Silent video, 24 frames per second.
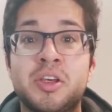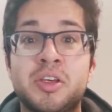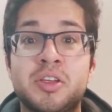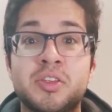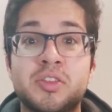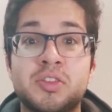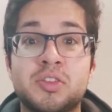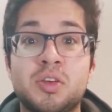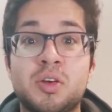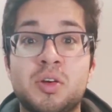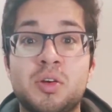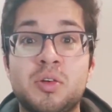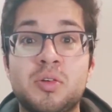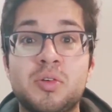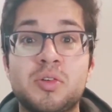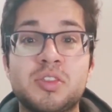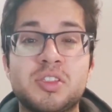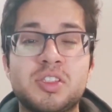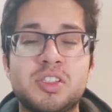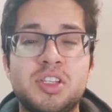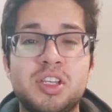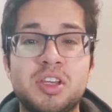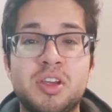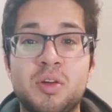So
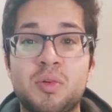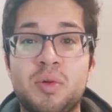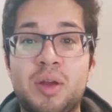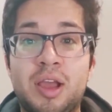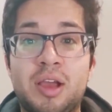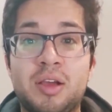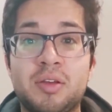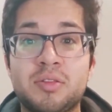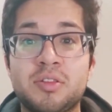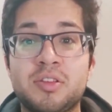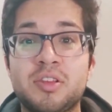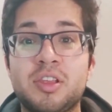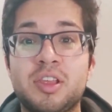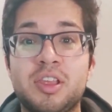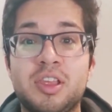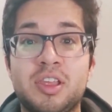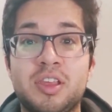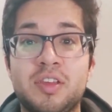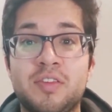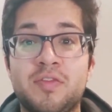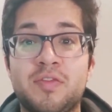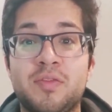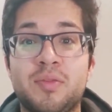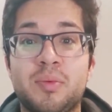stick around
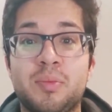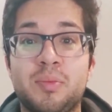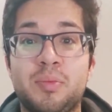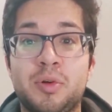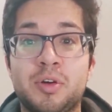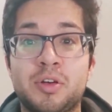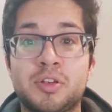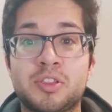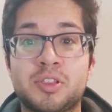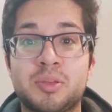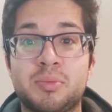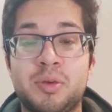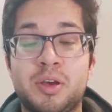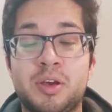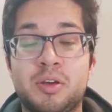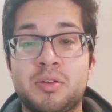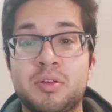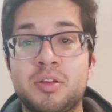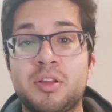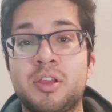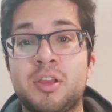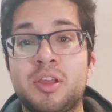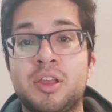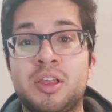if books
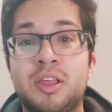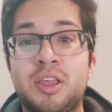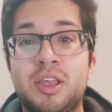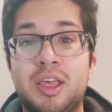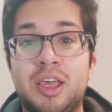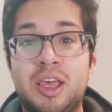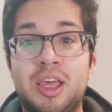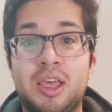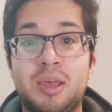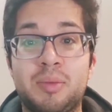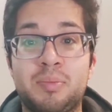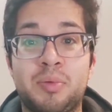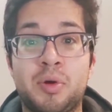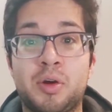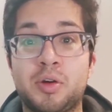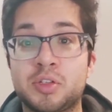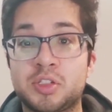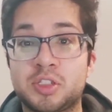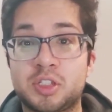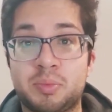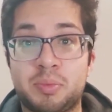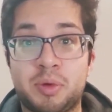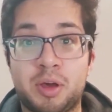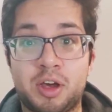about a
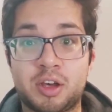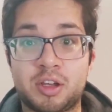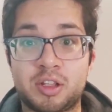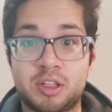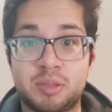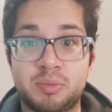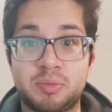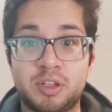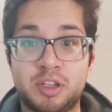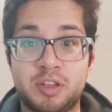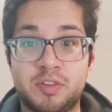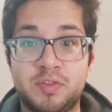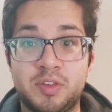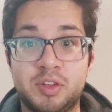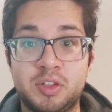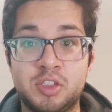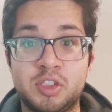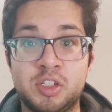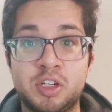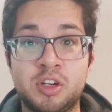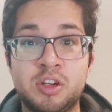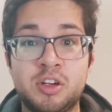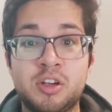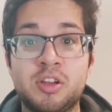post-apocalyptic
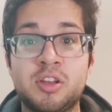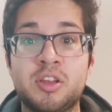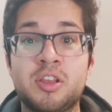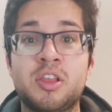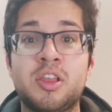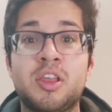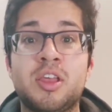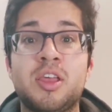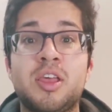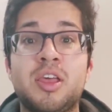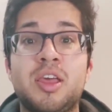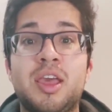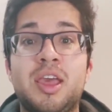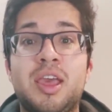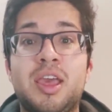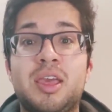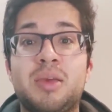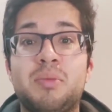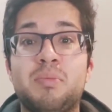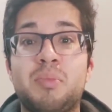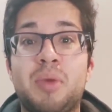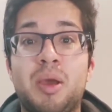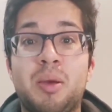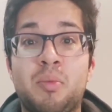future,
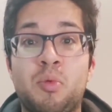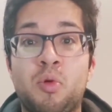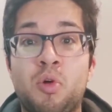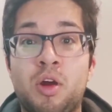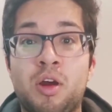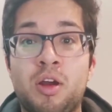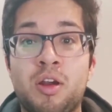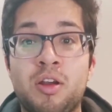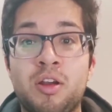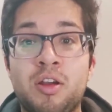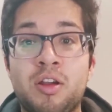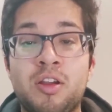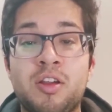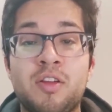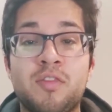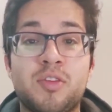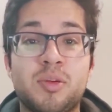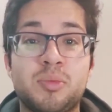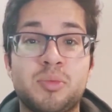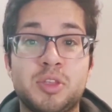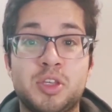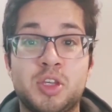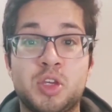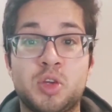a memoir
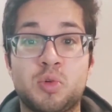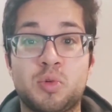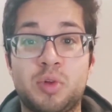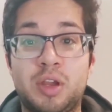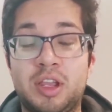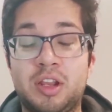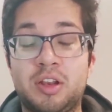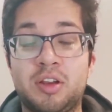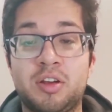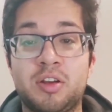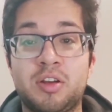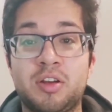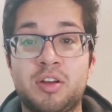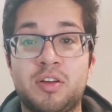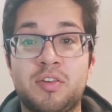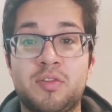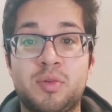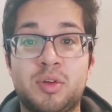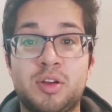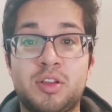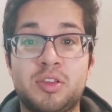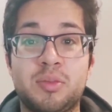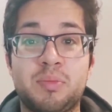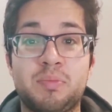from the creator of
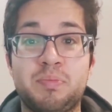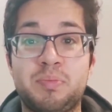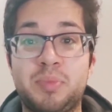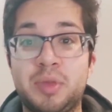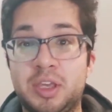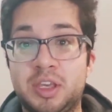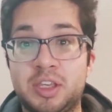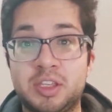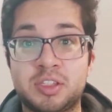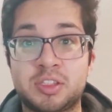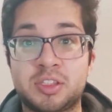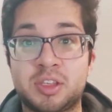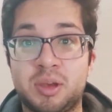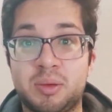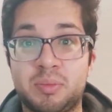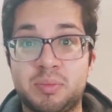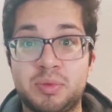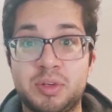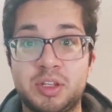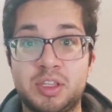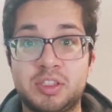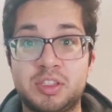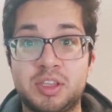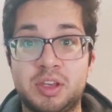one of the biggest
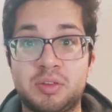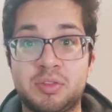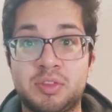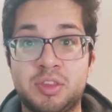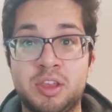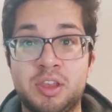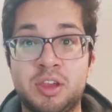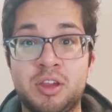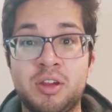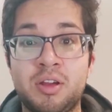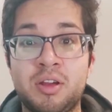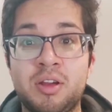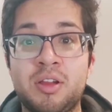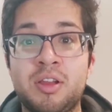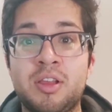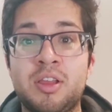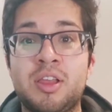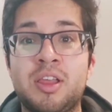companies out there,